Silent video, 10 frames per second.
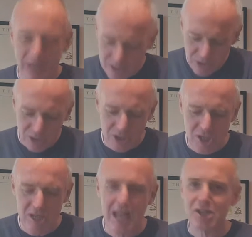It's not just
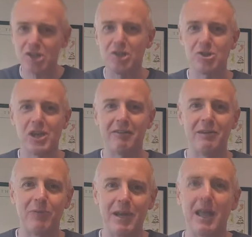National
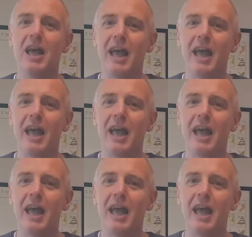Sherry Week.